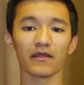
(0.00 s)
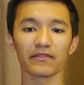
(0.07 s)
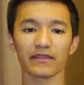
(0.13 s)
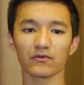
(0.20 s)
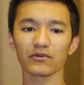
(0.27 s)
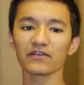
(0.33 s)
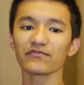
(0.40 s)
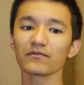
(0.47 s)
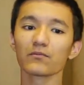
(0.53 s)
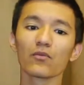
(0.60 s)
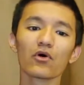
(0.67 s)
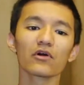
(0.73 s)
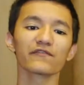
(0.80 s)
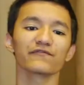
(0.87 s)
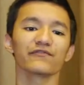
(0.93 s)
They were even
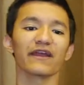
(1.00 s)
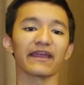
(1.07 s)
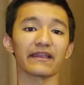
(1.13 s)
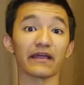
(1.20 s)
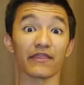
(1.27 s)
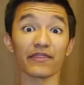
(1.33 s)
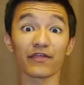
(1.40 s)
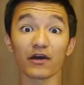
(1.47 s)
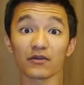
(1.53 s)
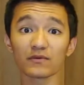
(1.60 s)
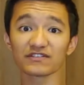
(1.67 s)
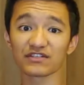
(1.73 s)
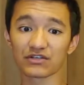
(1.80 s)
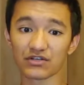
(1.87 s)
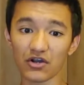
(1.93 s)
more afraid and thought it
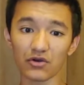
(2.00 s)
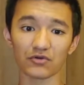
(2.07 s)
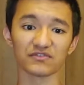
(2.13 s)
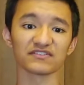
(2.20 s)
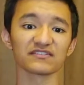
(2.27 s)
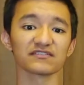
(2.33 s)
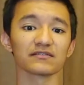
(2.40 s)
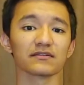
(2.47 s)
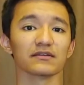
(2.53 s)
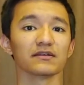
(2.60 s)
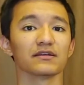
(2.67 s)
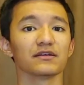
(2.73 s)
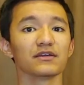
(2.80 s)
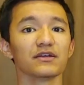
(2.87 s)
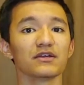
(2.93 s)
was a ghost.
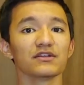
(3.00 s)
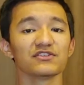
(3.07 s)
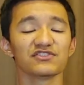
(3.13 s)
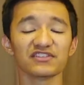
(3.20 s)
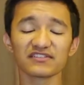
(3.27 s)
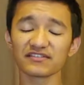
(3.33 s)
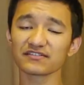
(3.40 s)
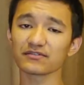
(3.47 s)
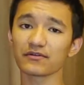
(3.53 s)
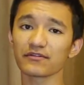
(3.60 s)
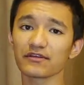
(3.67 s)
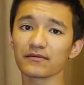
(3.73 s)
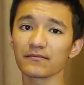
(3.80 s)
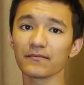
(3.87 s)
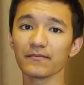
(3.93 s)
Jesus told
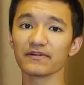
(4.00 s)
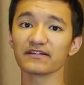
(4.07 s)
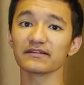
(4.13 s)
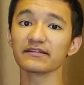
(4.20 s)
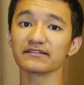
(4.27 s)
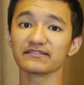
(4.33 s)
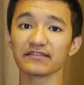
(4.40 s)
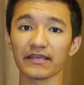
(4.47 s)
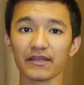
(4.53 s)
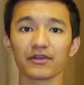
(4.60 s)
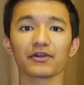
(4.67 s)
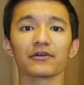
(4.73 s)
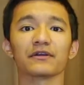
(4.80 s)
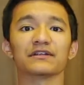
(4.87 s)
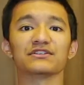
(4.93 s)
them, Take
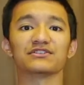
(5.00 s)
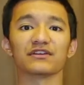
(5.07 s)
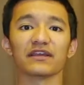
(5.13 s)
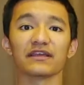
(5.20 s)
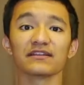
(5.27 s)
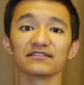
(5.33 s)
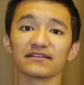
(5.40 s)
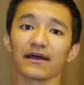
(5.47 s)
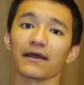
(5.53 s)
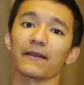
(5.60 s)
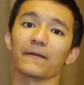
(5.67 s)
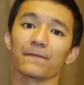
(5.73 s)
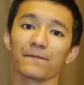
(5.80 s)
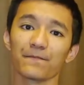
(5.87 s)
courage, it is I.